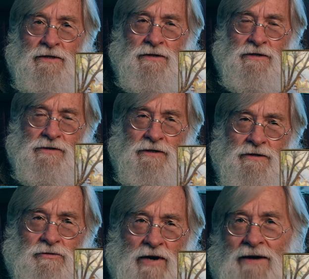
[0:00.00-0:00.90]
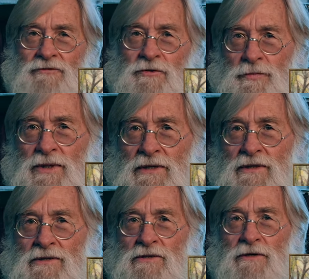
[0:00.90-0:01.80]
it's a craft
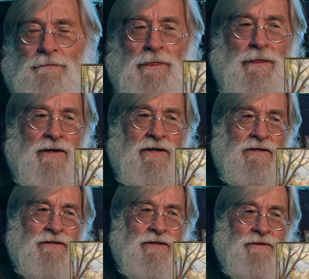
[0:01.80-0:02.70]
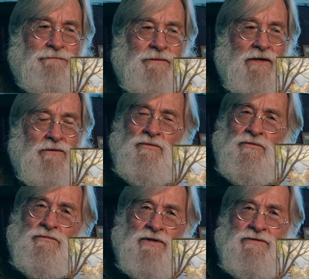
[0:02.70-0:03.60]
piece. And, um, and
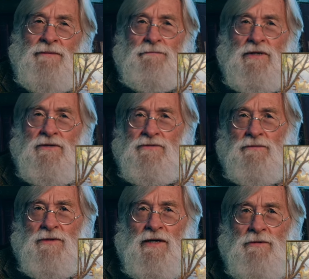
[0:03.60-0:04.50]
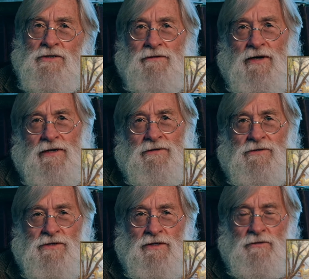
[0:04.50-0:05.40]
does that mean something? How much of that is
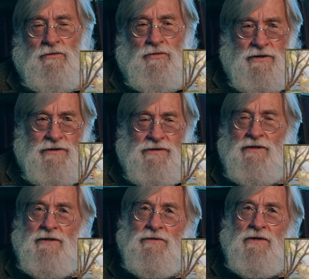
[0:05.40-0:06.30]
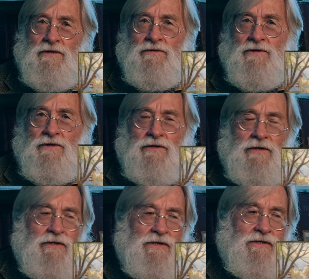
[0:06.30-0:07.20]
sig really significant?
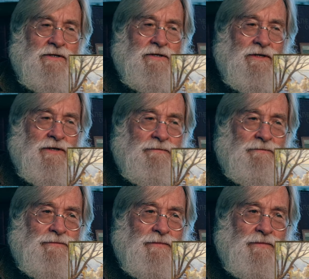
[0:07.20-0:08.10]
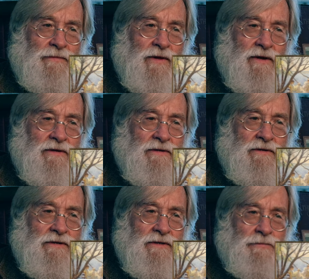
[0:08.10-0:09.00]
Um,
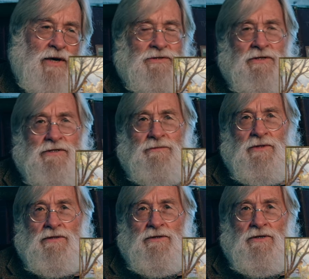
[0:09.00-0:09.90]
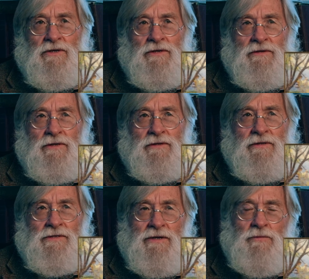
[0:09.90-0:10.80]
in Impressionism, it, you know, it,
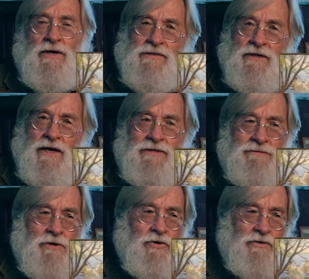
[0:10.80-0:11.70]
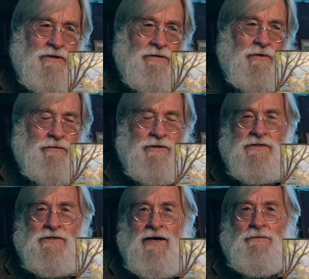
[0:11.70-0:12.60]
in some ways it got demoted, and one of the
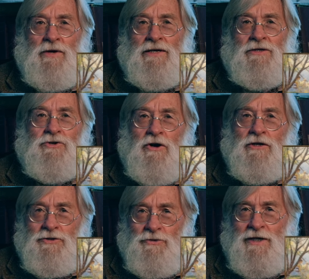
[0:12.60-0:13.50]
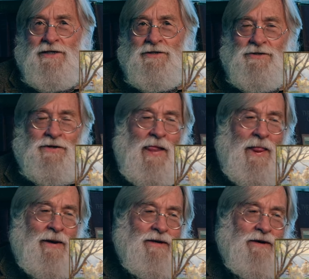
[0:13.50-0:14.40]
reasons Gammell had to talk to us
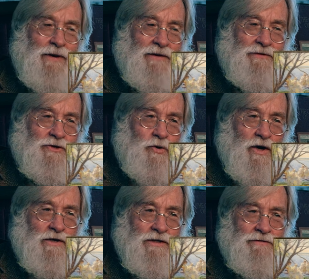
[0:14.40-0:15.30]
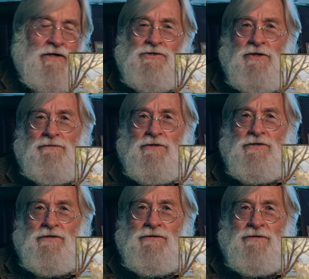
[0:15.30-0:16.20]
about this quality of our
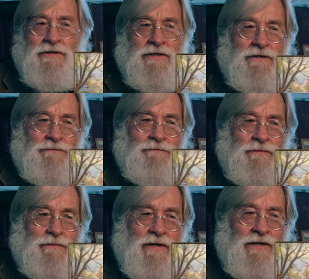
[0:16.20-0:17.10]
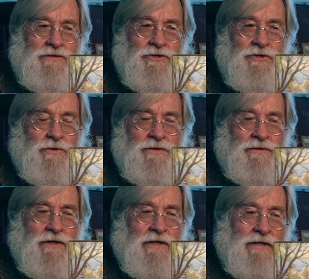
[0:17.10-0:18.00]
surfaces um, had to do
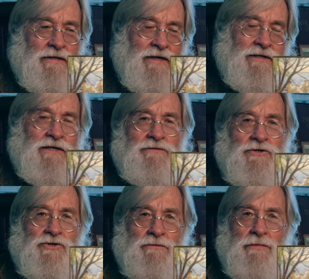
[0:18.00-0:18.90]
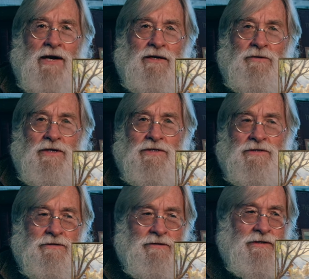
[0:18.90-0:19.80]
with the idea that if you stood back
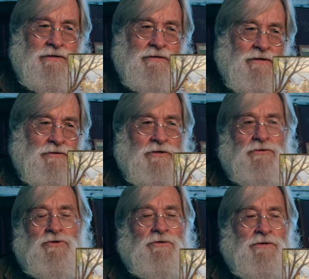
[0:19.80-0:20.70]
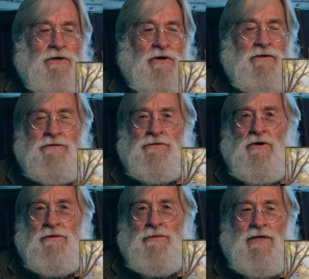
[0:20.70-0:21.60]
ways and, and it looked true, it all, it's
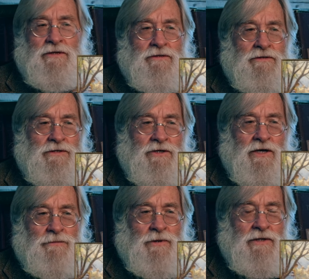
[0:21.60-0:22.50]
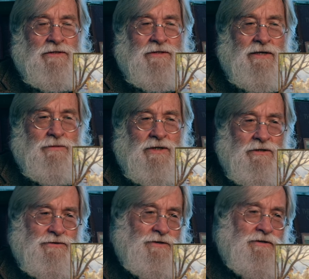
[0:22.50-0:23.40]
all that mattered, and then you get up a little tiny bit
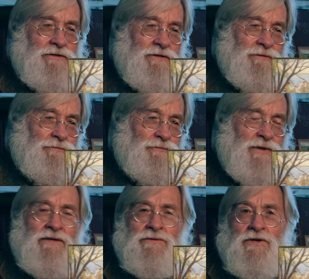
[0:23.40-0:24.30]
closer, and the paint was